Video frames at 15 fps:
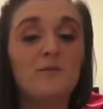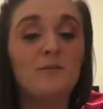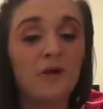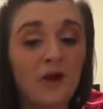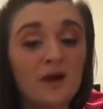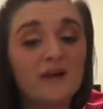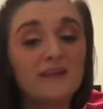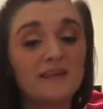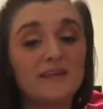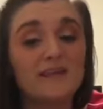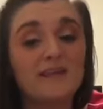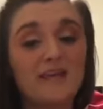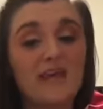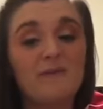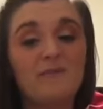partly
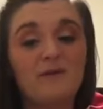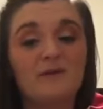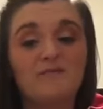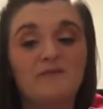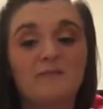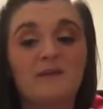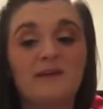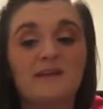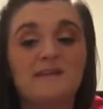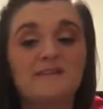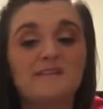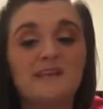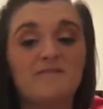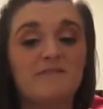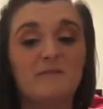to keep from being
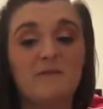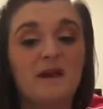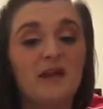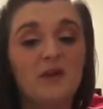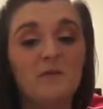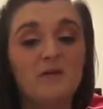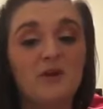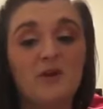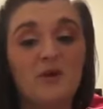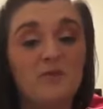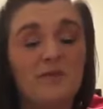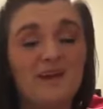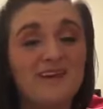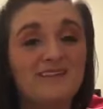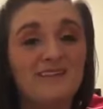seen from anyone who
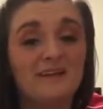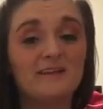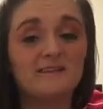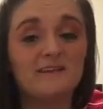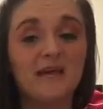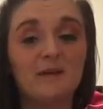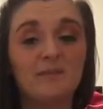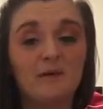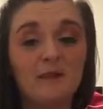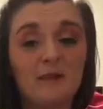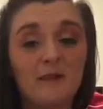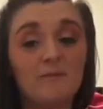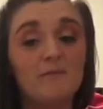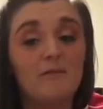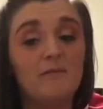might glance up,
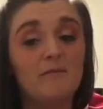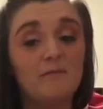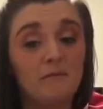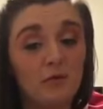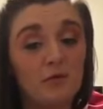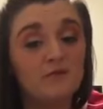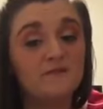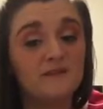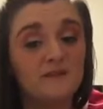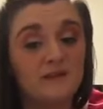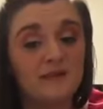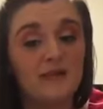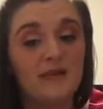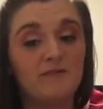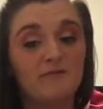but mostly
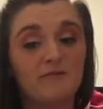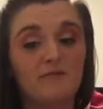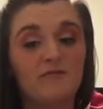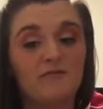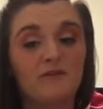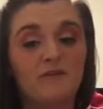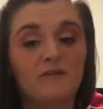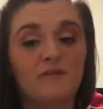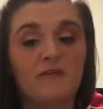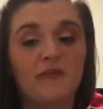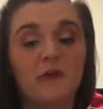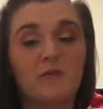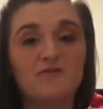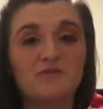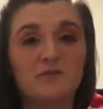to keep from feeling like
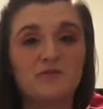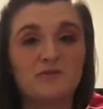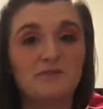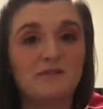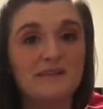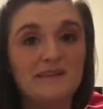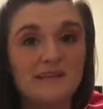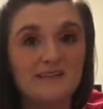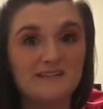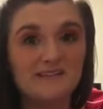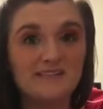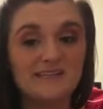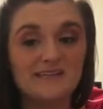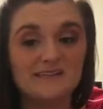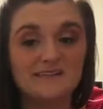he was going to
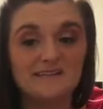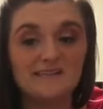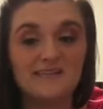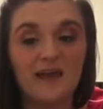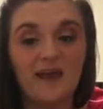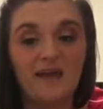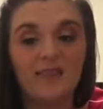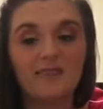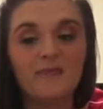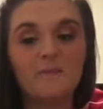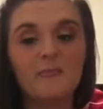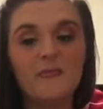plunge to his death.